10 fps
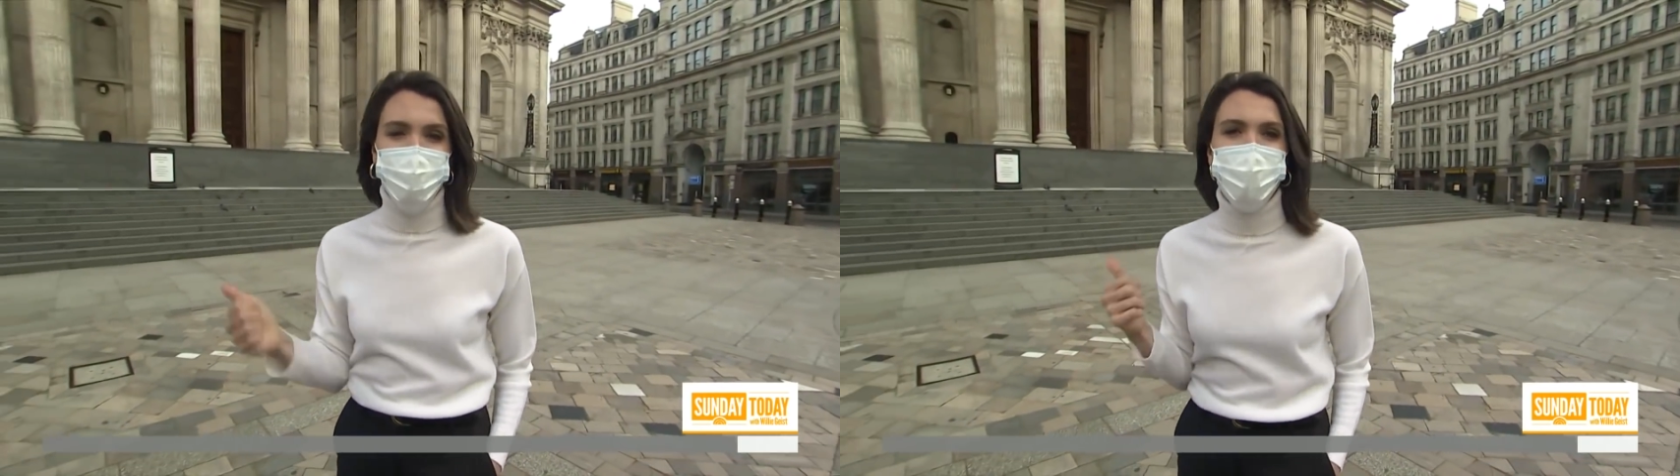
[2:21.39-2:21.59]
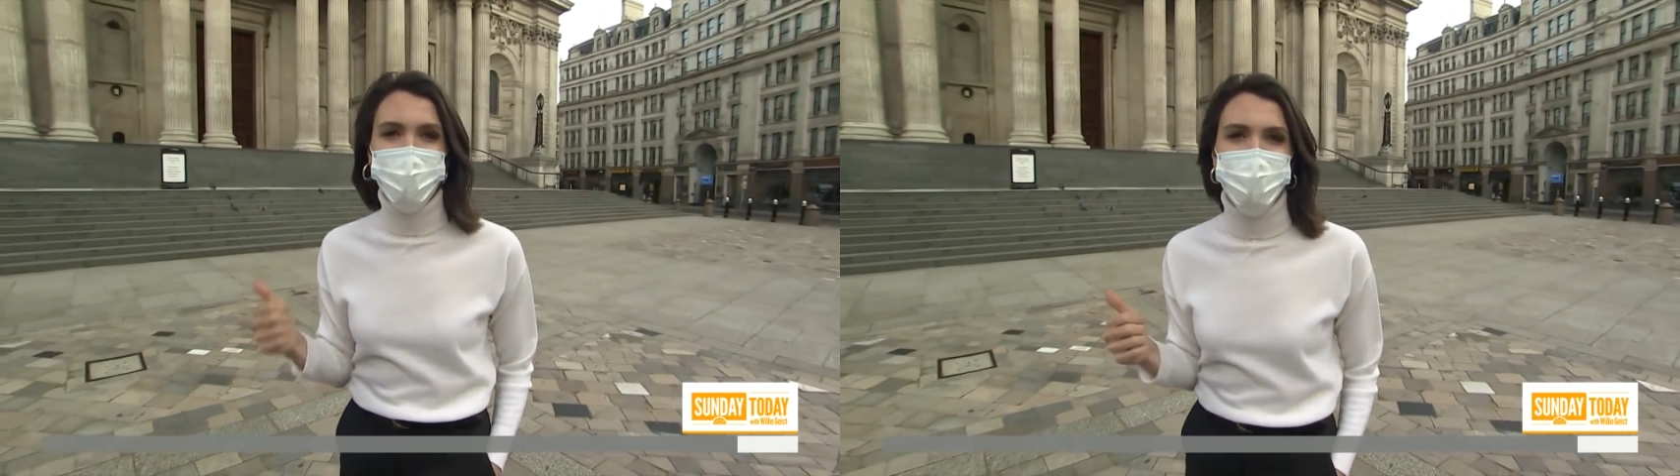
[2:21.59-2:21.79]

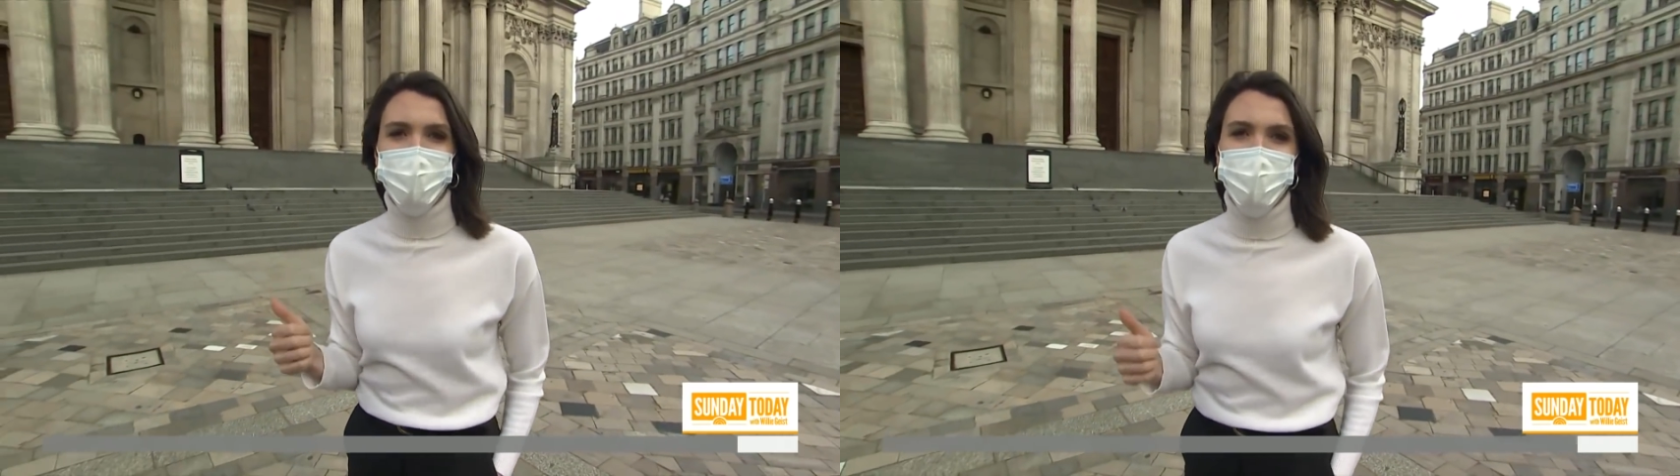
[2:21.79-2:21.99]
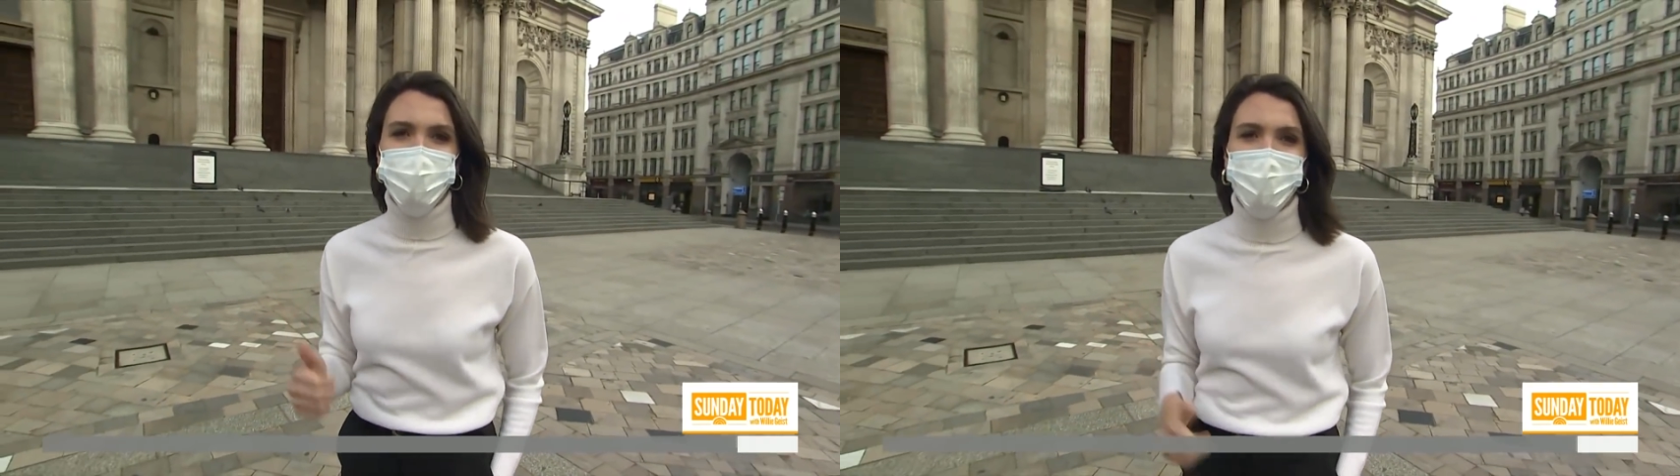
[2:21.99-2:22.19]
Paul's
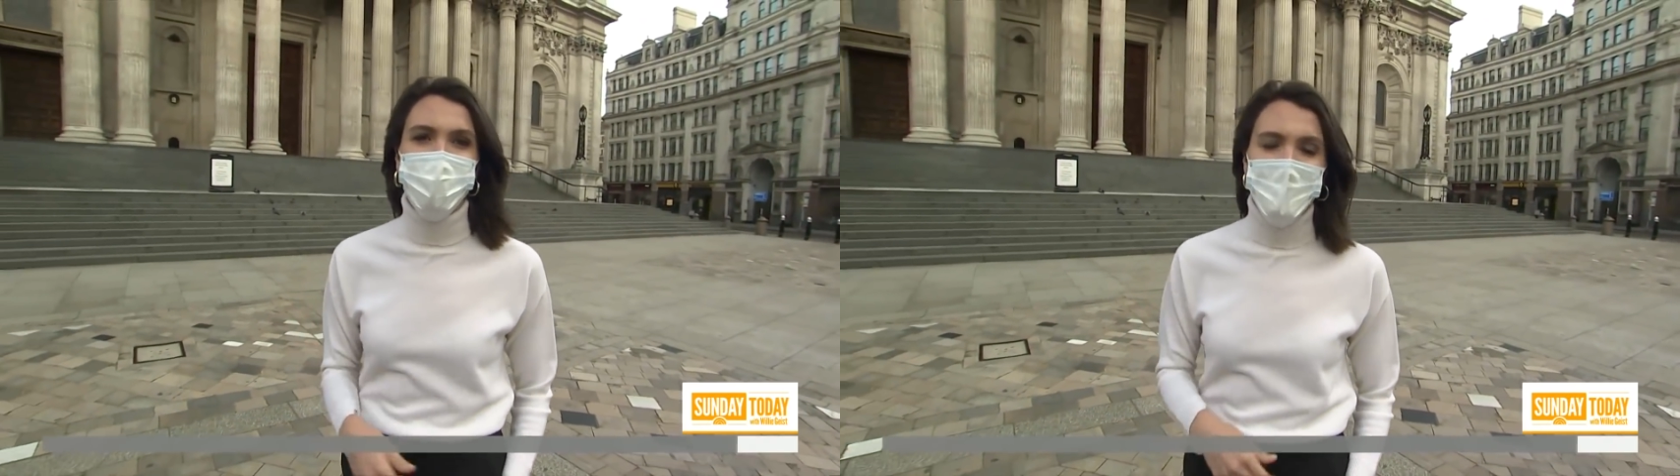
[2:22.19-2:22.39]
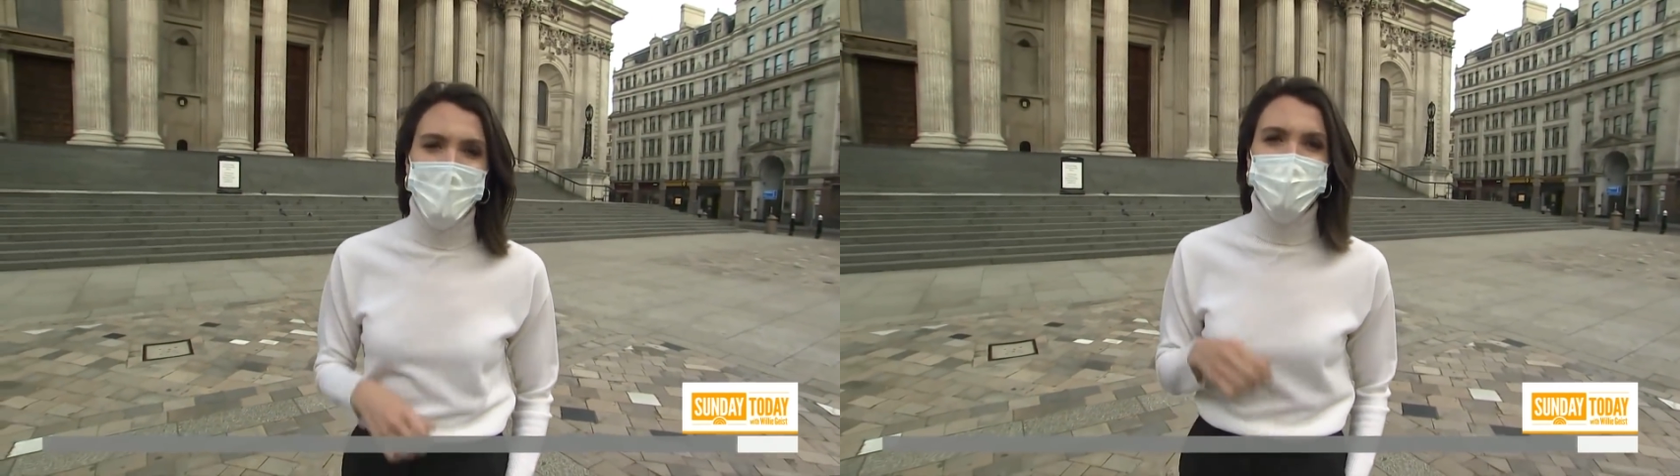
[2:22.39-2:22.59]
Cathedral
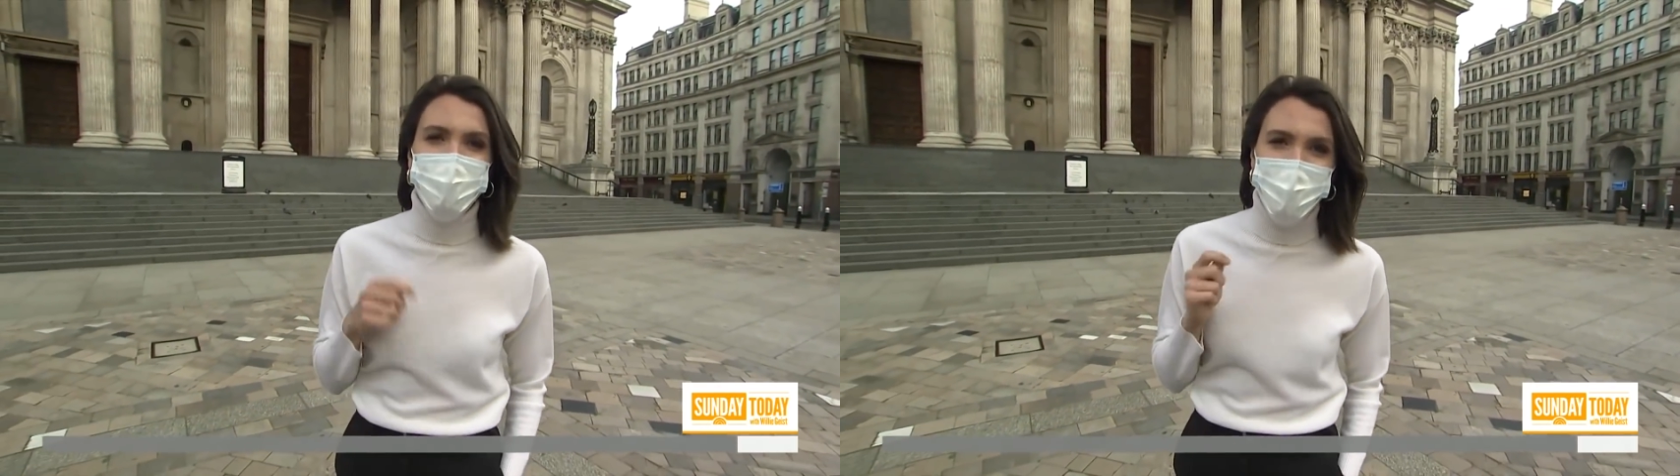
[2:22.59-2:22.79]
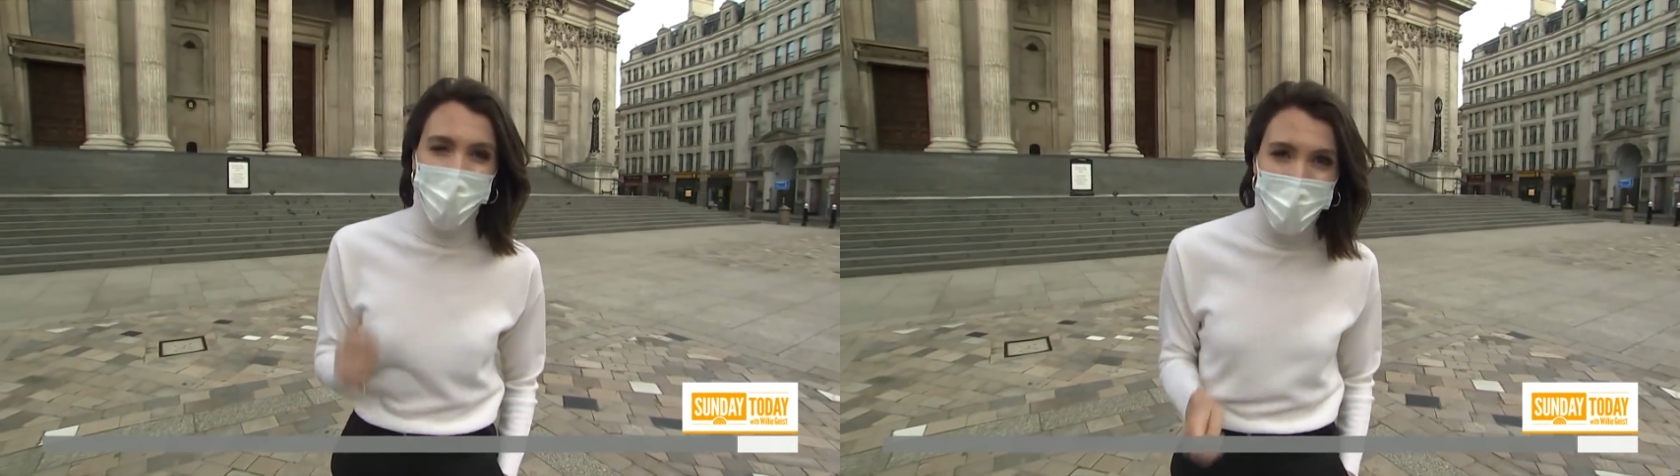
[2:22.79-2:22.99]
is at
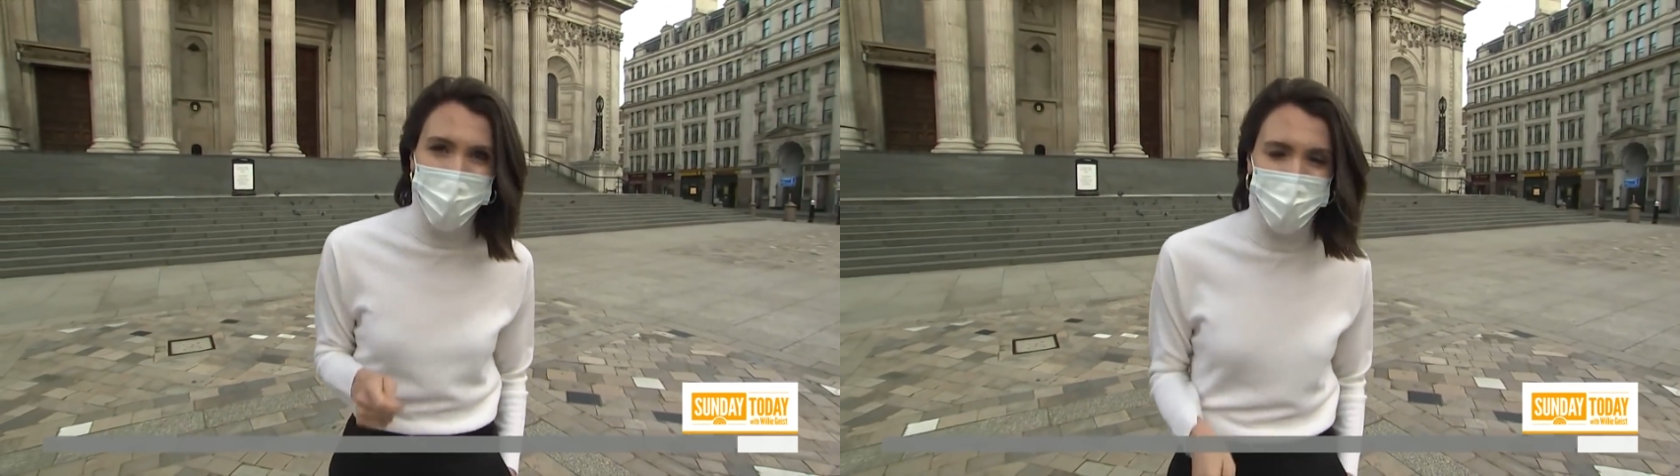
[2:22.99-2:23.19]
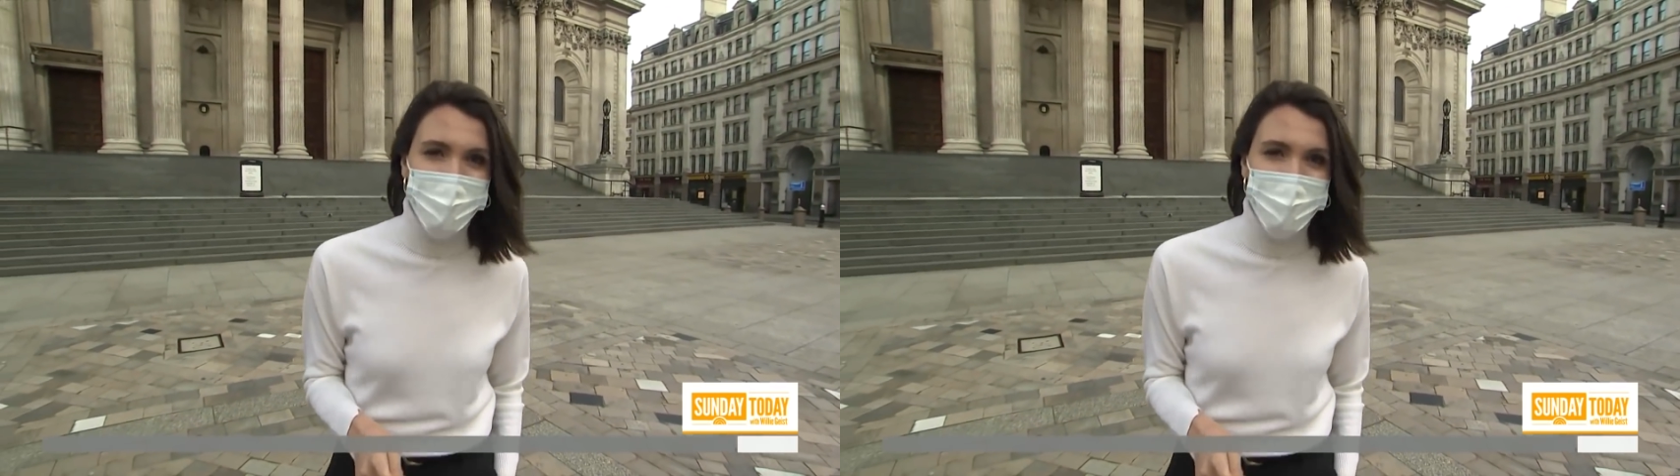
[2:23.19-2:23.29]
the heart